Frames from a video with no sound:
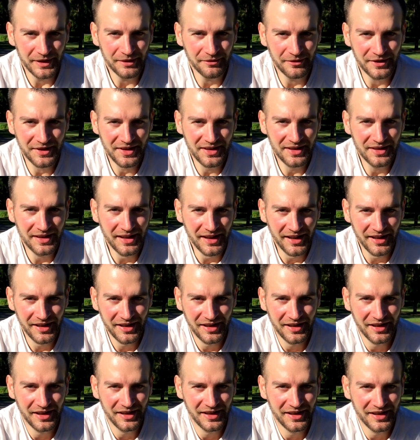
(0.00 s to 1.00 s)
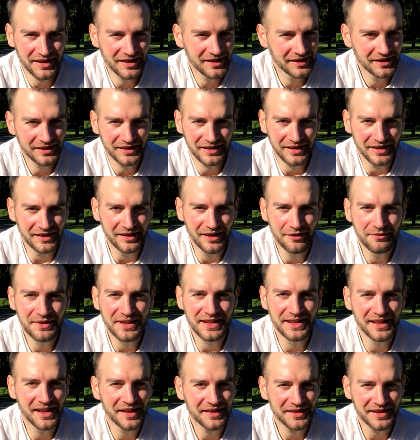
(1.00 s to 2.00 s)
it was
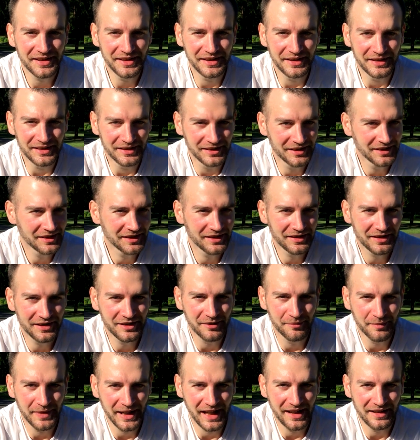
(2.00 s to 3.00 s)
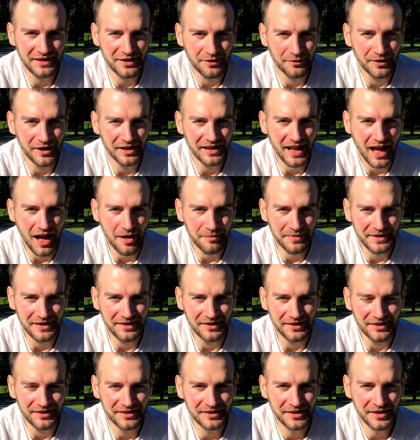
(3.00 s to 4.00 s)
nothing compared to what happened